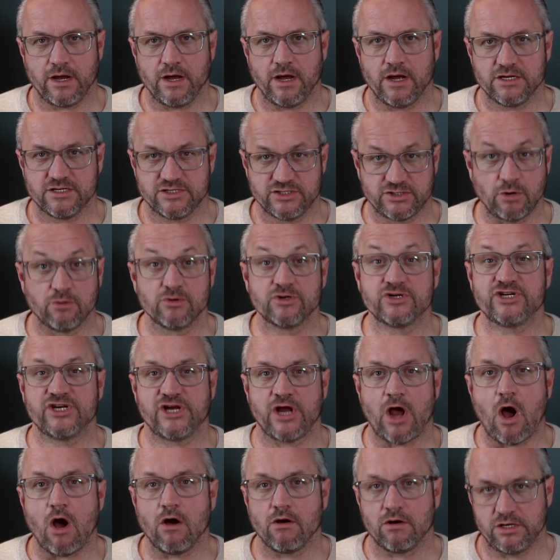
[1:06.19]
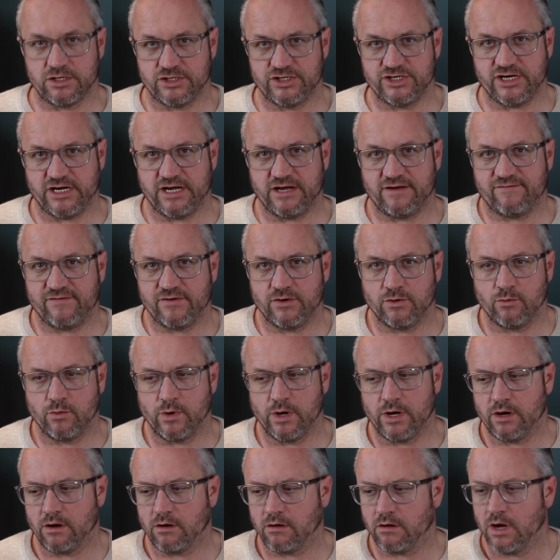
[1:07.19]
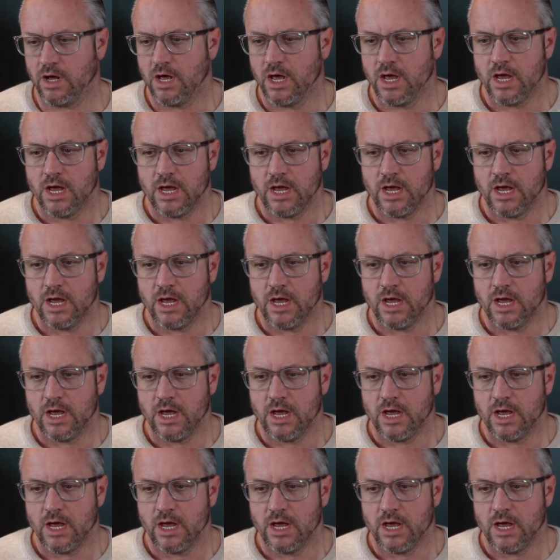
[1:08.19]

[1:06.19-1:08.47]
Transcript: a sociology, if you will,